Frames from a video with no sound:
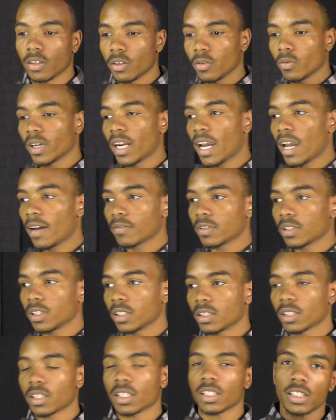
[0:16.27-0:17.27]
you would have
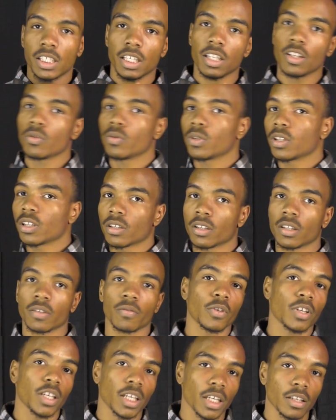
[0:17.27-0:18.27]
to continue learning
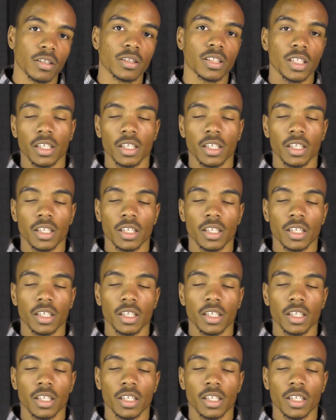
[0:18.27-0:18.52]
for years